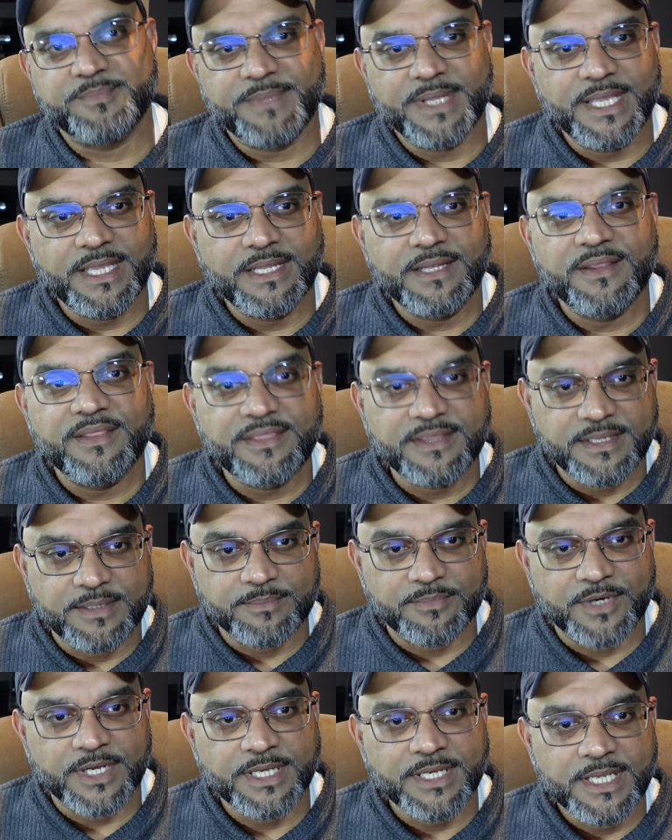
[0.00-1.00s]
main
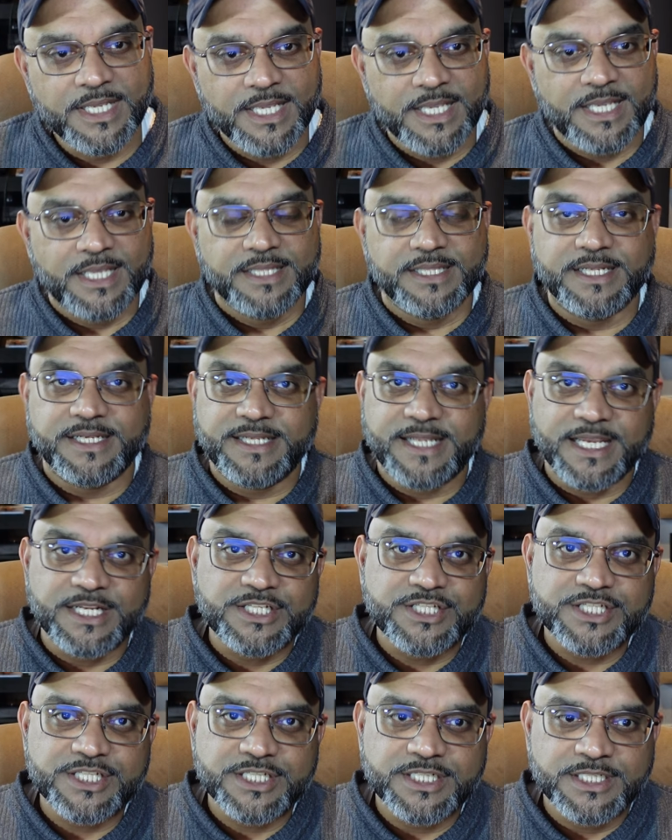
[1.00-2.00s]
theme, right? The
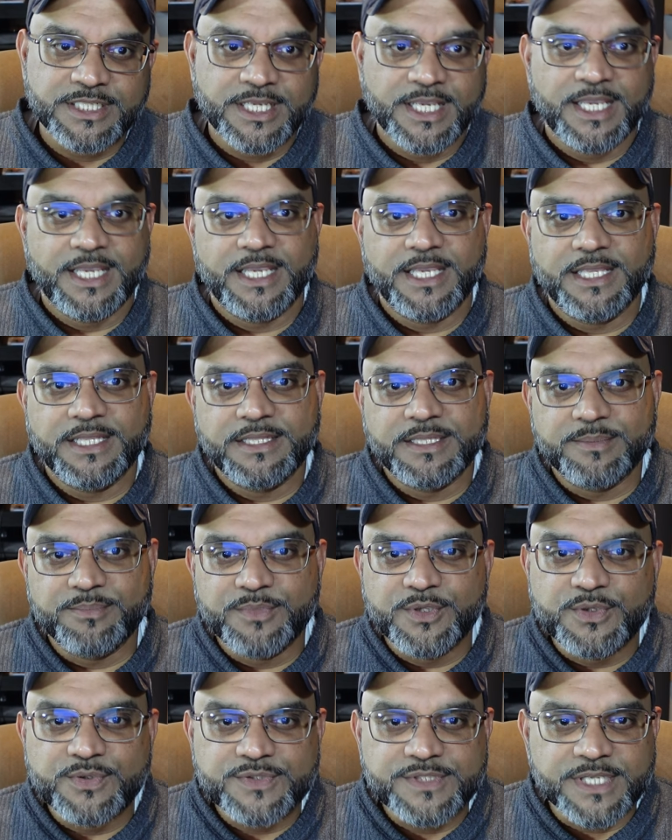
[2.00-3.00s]
tension in the
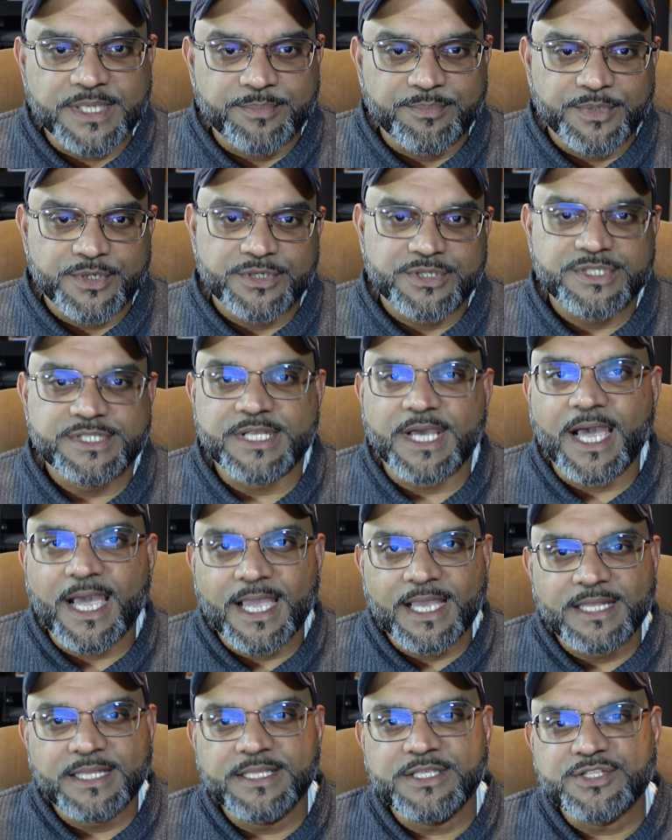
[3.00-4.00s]
music mirrors the
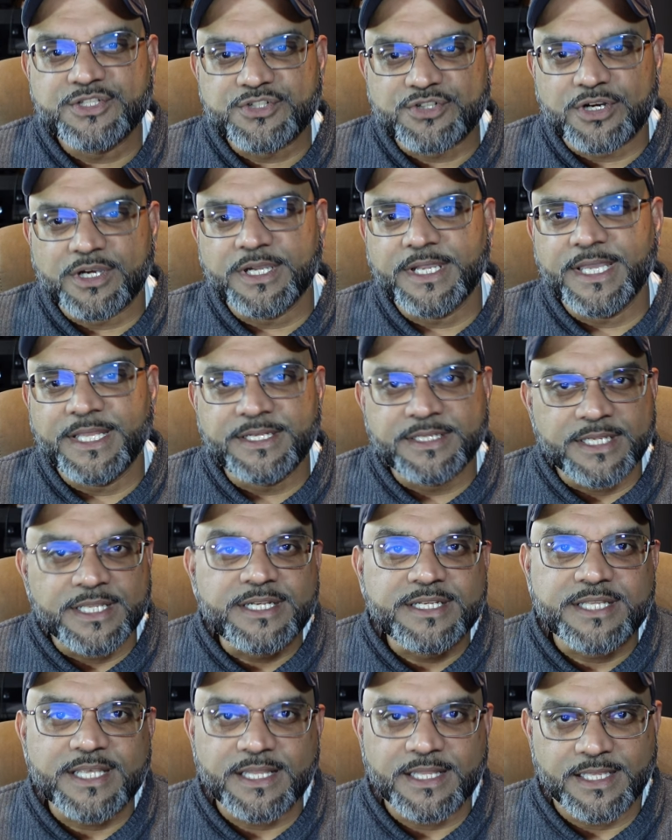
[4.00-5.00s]
highly strung in
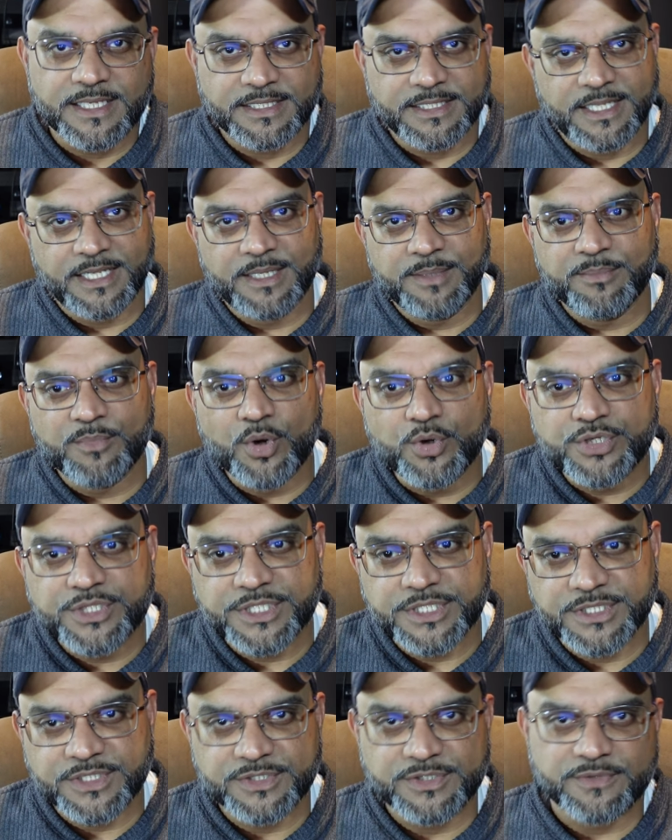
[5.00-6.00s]
intellect and
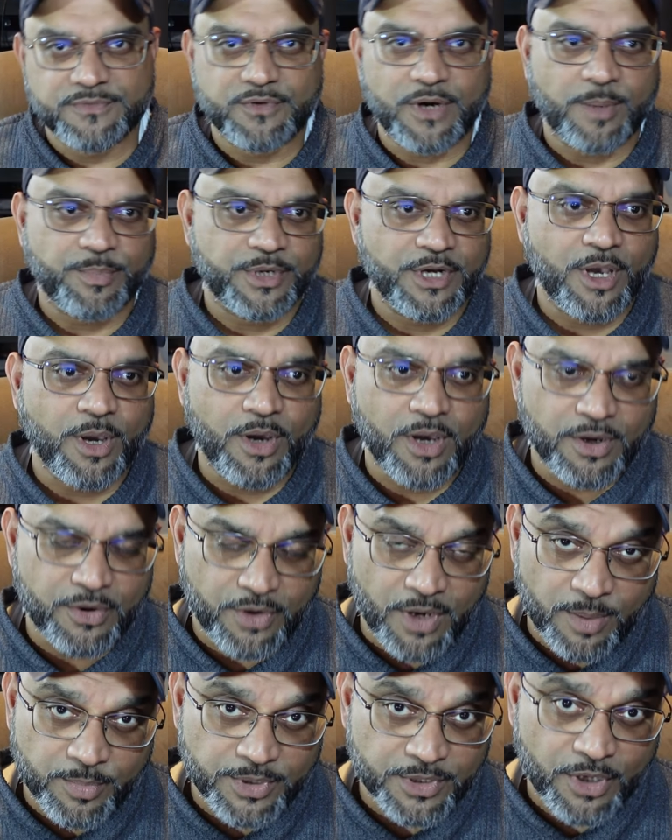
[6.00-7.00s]
emotions of Robert, o uh,
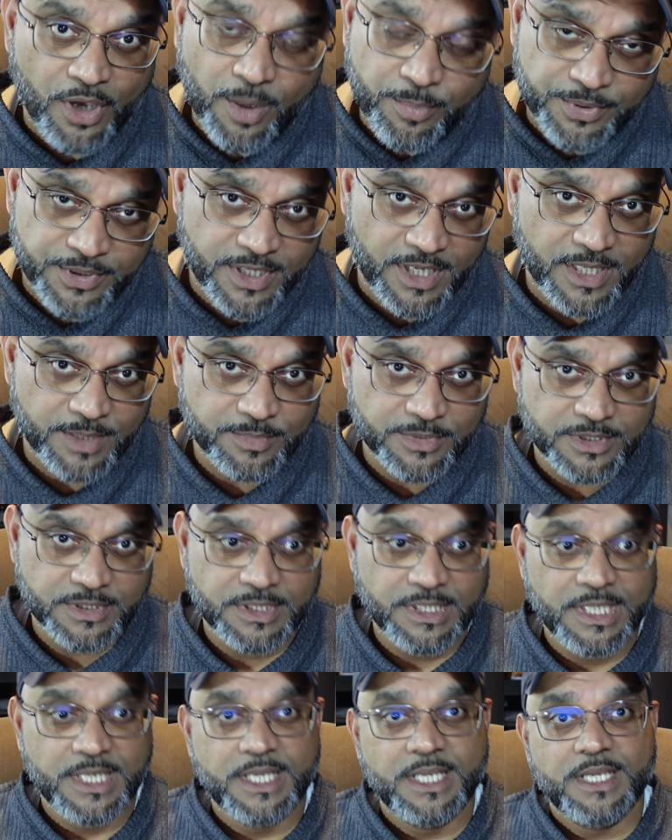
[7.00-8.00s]
Robert Oppenheimer.
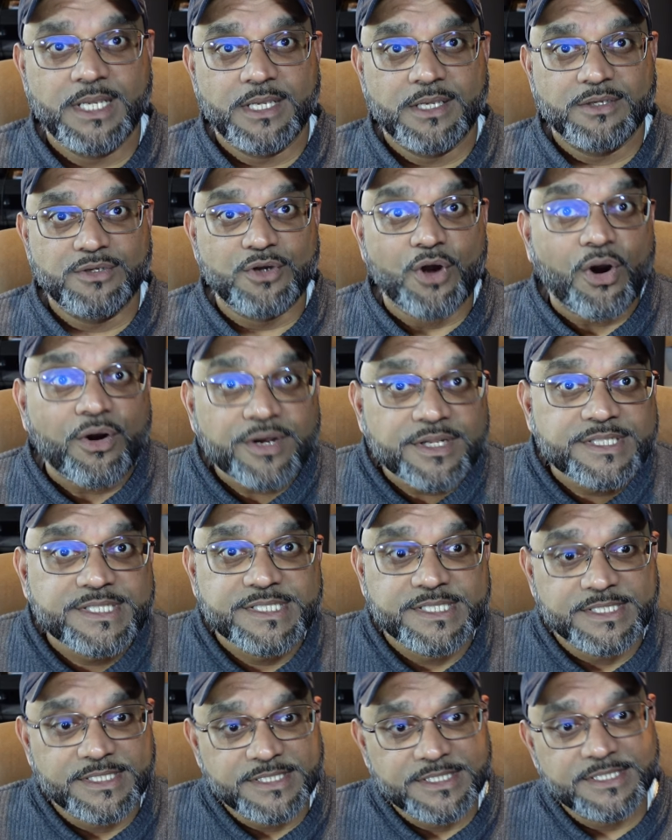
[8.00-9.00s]

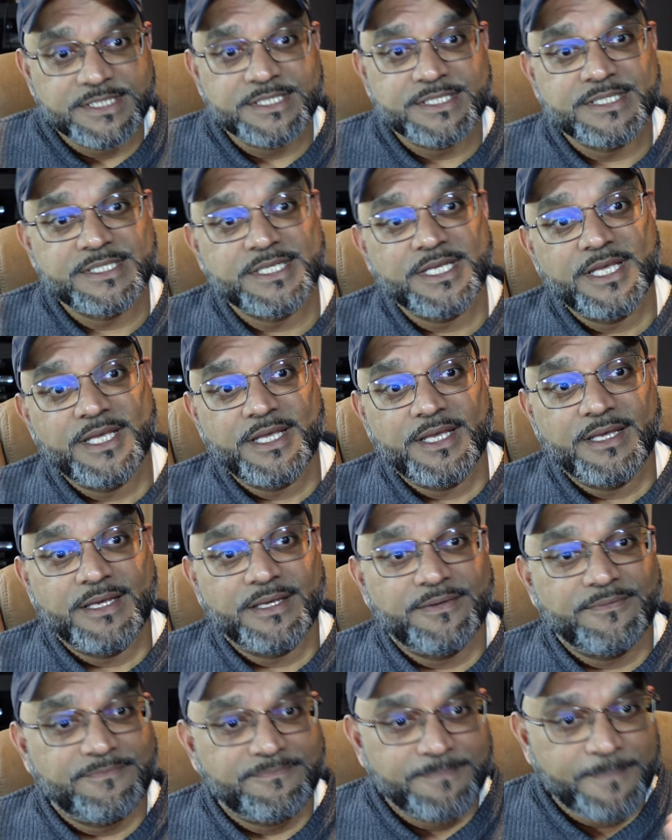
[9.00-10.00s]
Göransson's
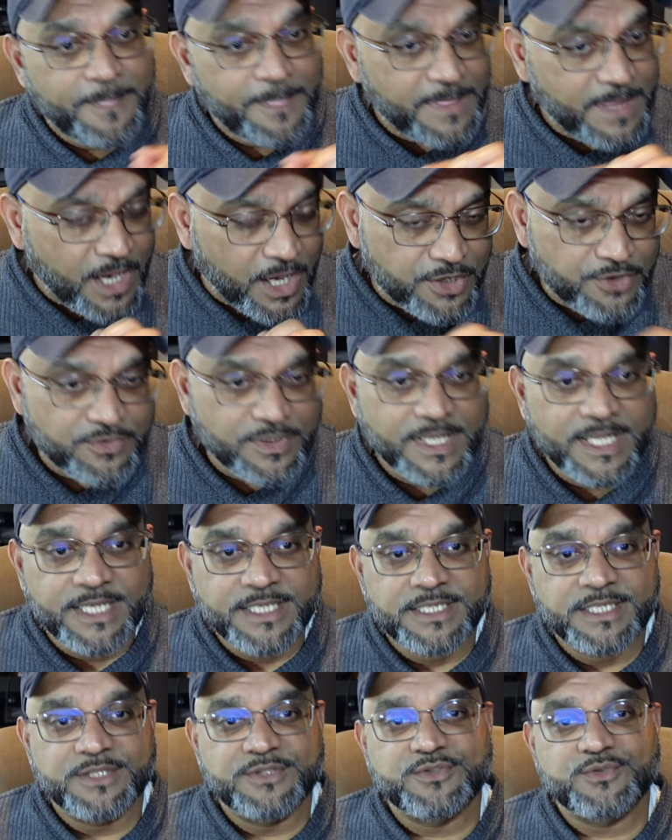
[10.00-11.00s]

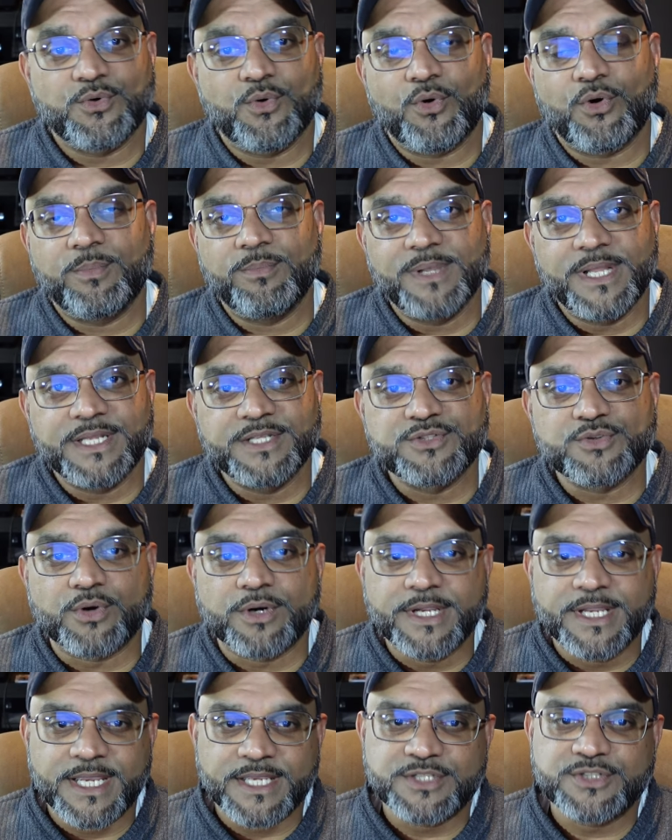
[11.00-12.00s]
unrelenting score blends
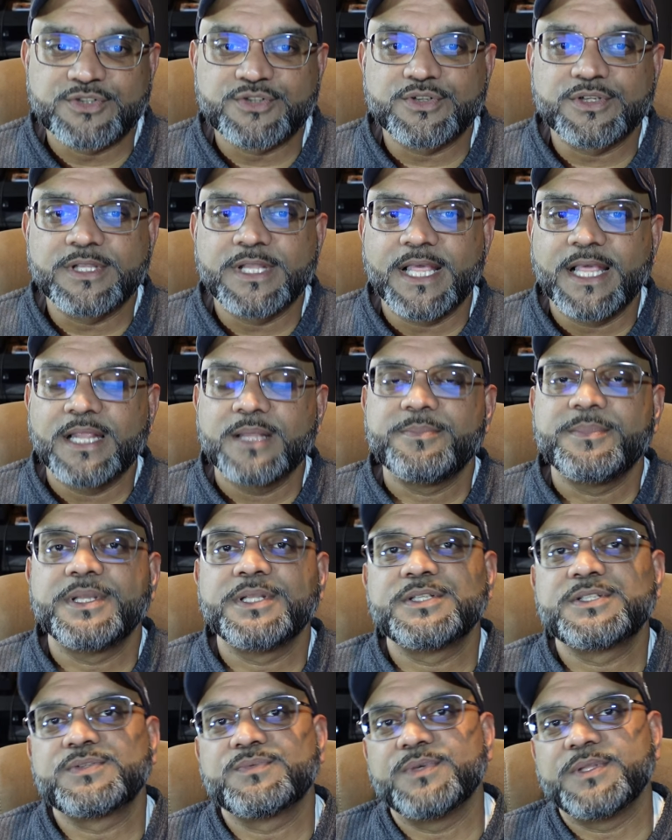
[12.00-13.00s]
orchestral
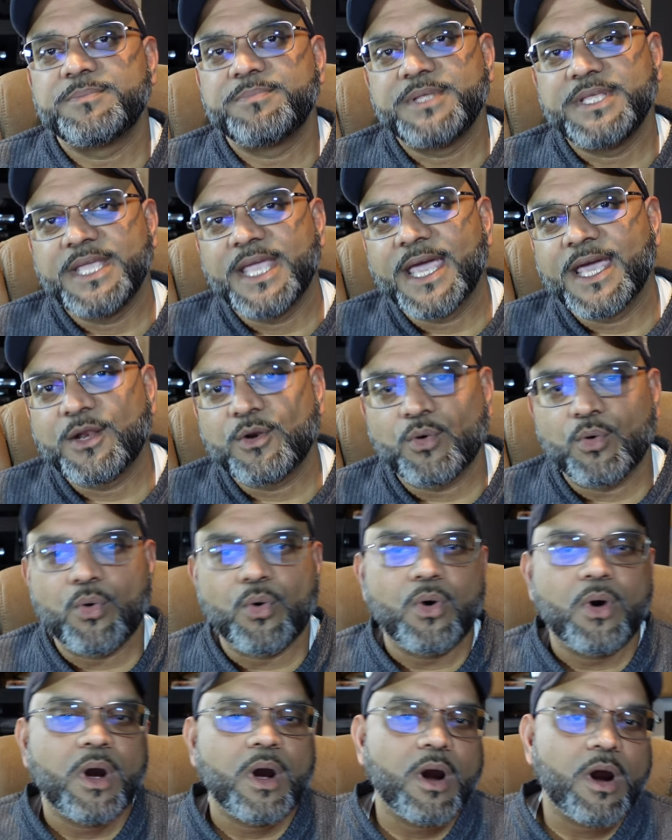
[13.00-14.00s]
elements with
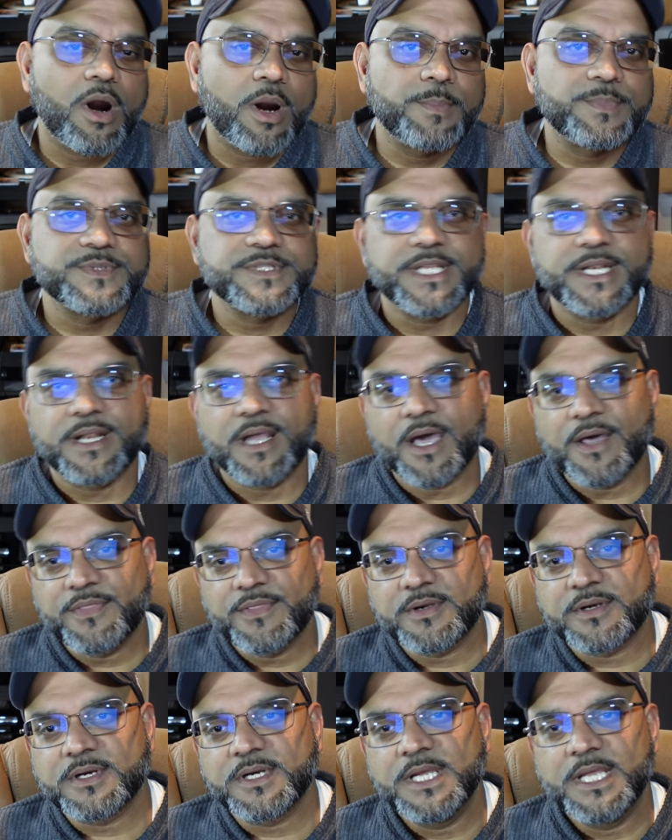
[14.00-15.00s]
piano, harps, and
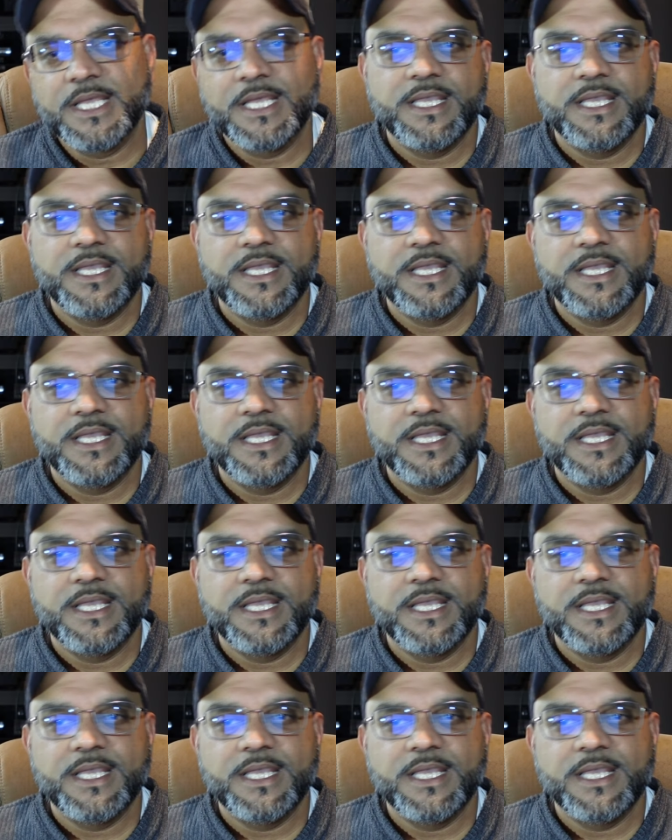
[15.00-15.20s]
other